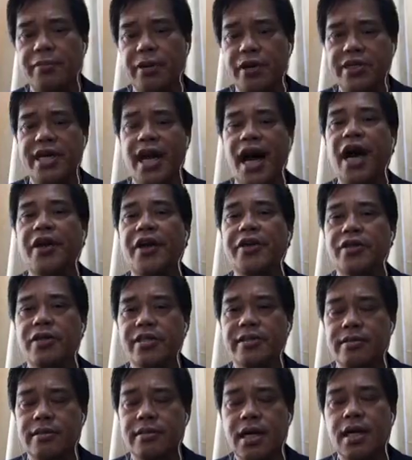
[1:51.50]
about the adult
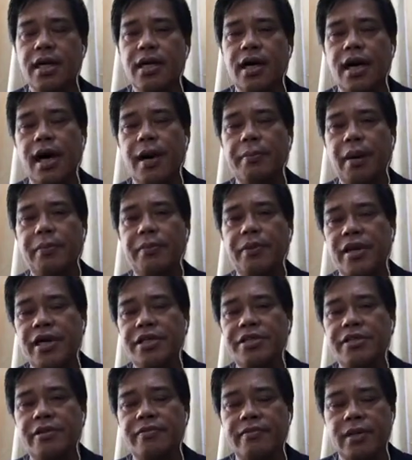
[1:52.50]

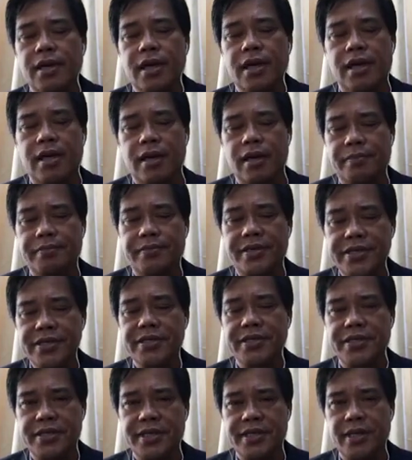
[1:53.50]
population prison
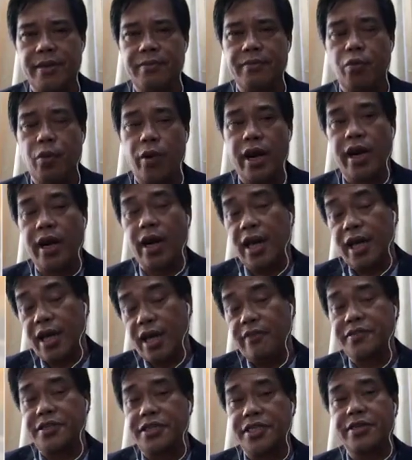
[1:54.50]
system, where a lot
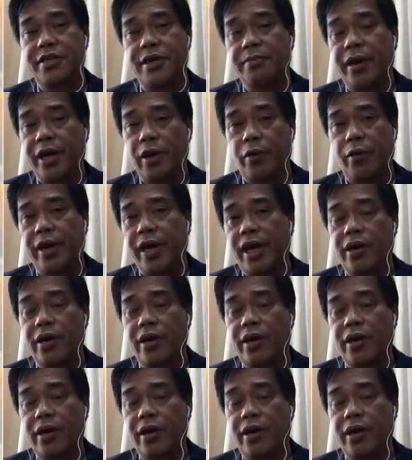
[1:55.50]
of children, by the way,